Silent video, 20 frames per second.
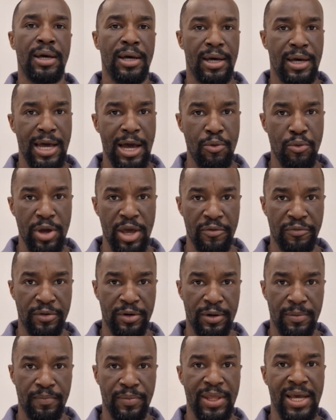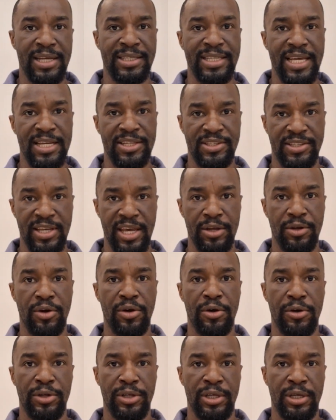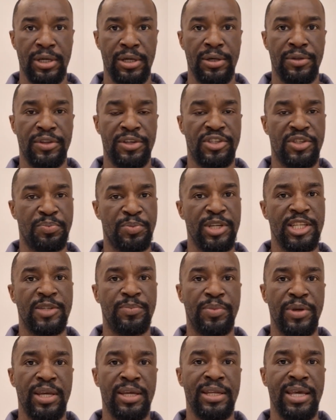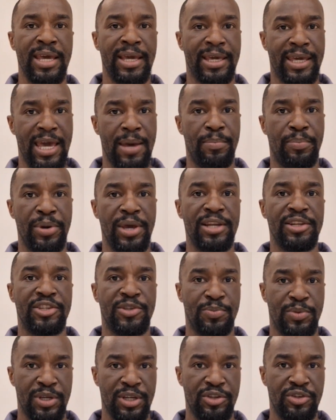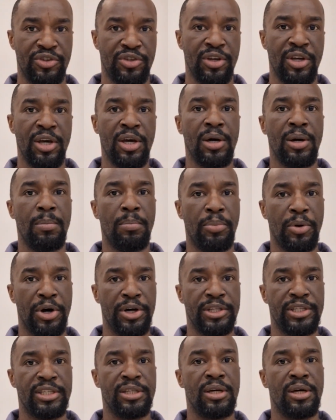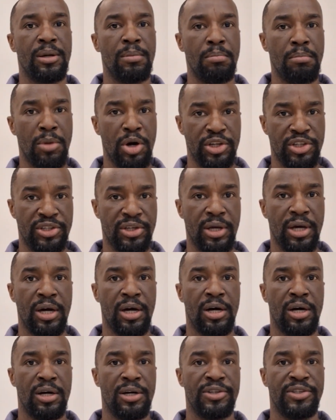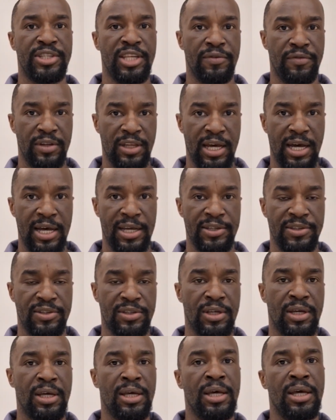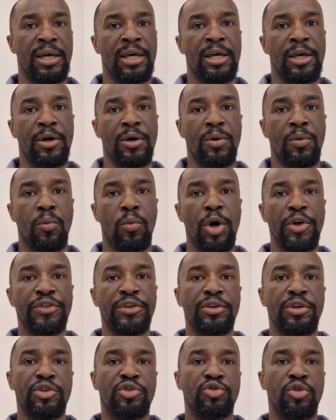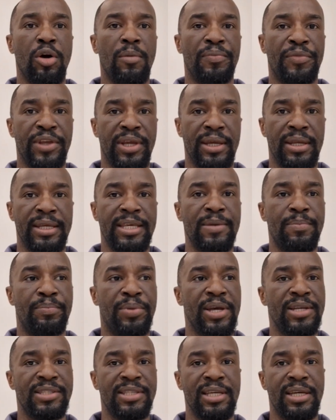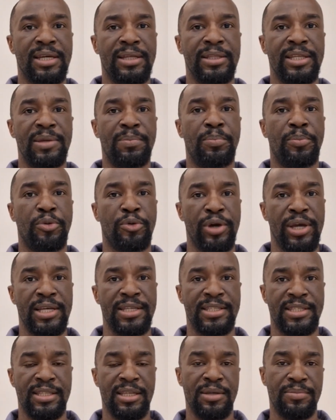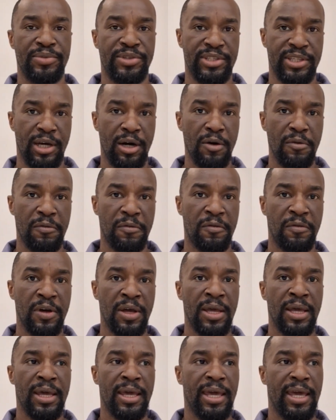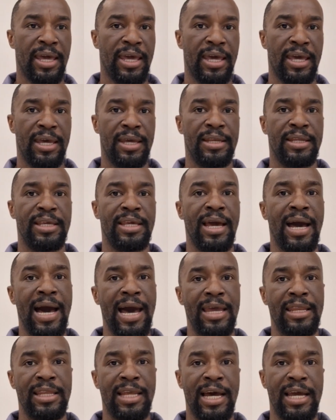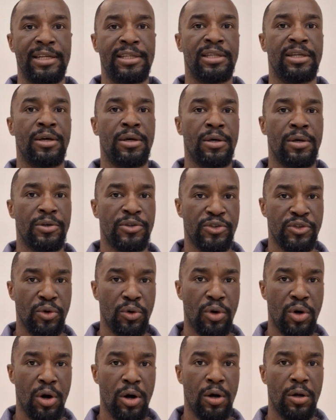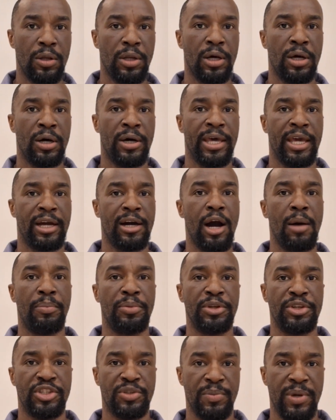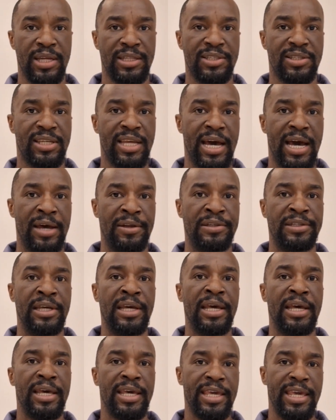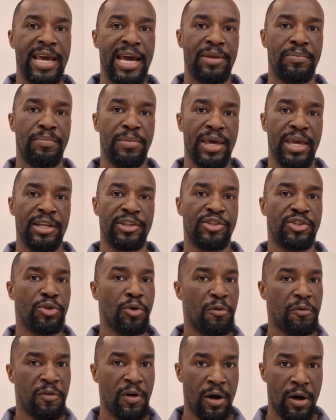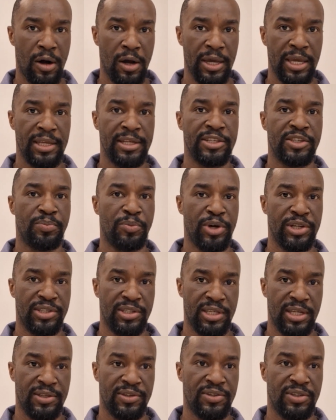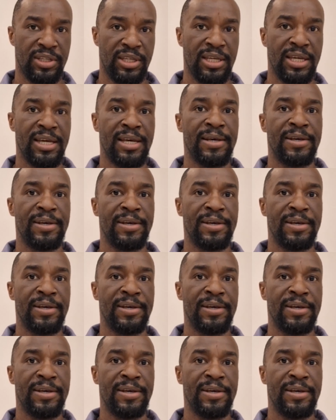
However, as I said earlier, the speech being a campaign speech, but much civilized. What Donald Trump did, he basically praised himself and he highlighted so-called accomplishments that he had made so far in his presidency.